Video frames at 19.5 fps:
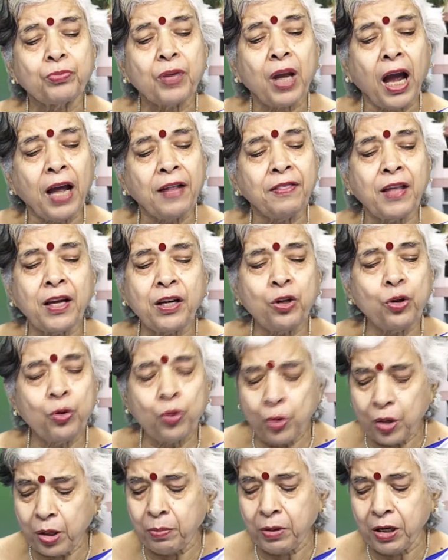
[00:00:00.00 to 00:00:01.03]
And then
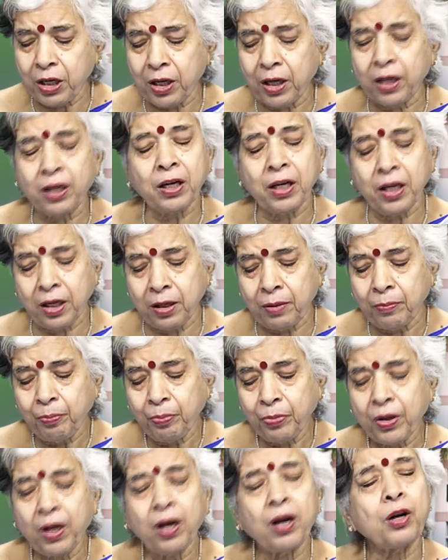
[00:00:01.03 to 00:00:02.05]
immediately
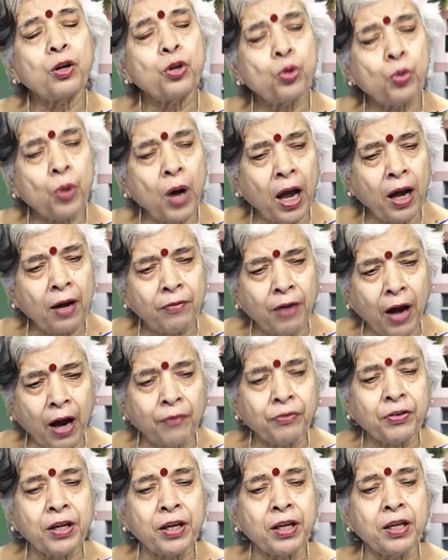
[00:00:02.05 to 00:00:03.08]
you have
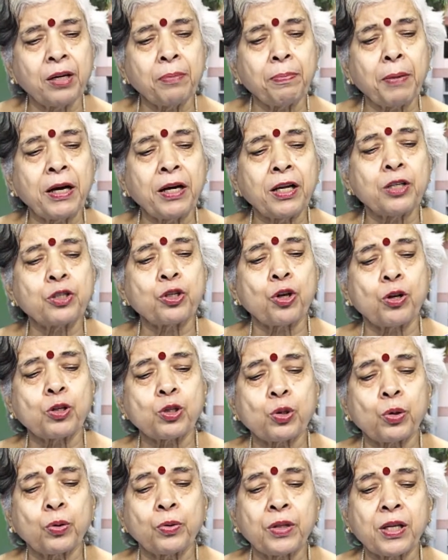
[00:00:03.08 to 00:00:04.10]
after independence
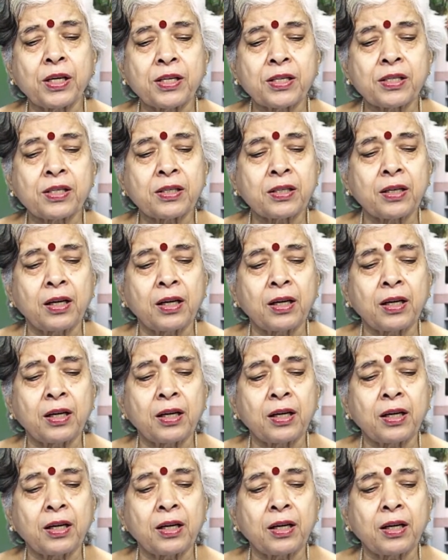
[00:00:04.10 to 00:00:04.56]
also this